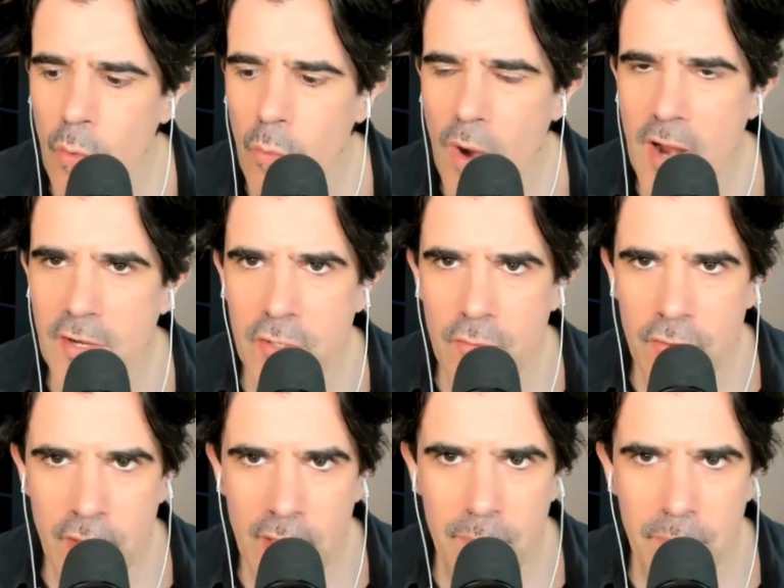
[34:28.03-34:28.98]
where do you
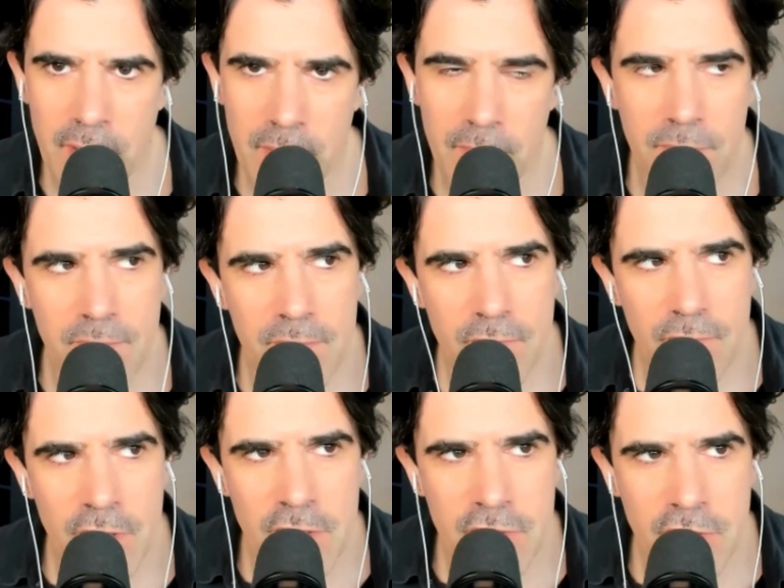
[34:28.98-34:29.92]
think pe-
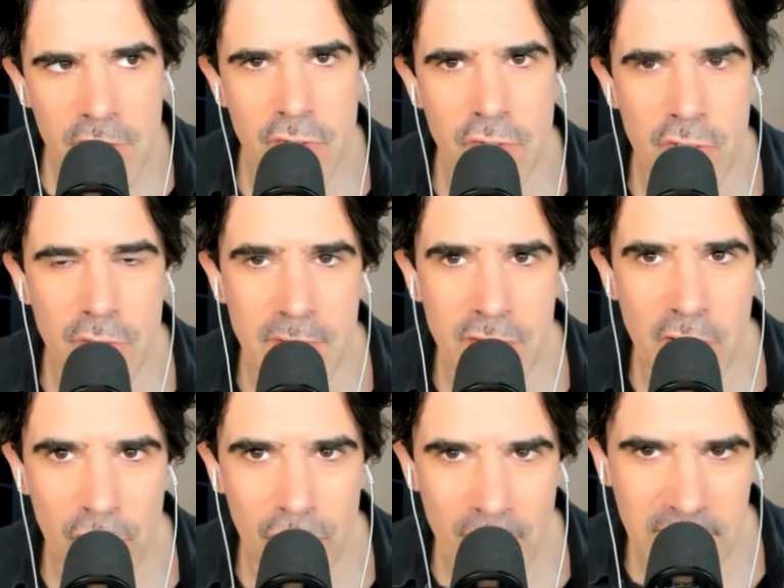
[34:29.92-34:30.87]
researchers should be
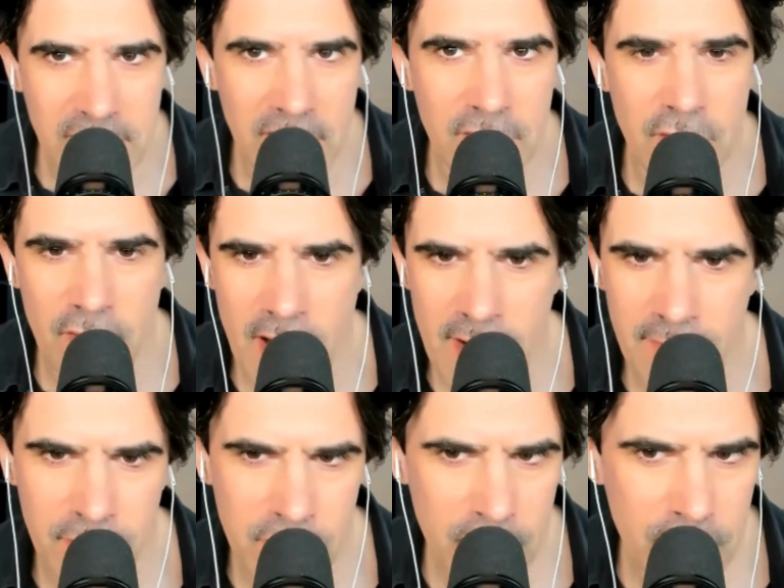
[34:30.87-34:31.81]
directing their
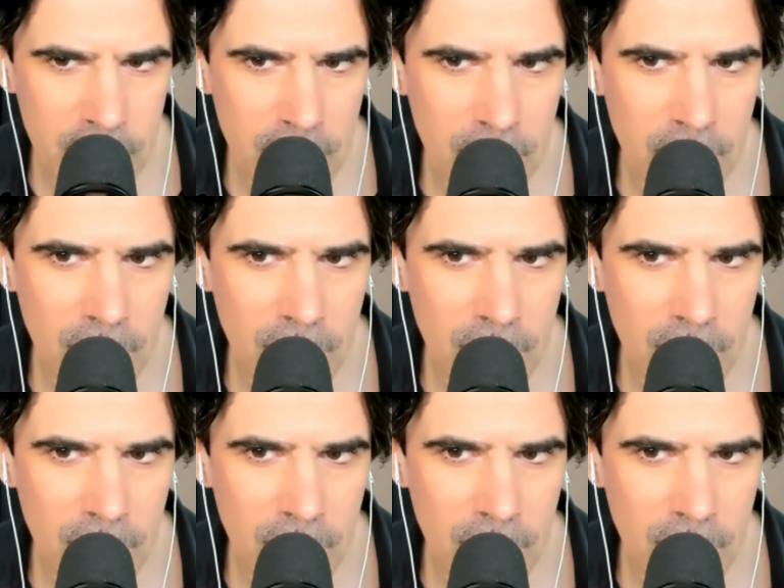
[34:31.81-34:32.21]
efforts?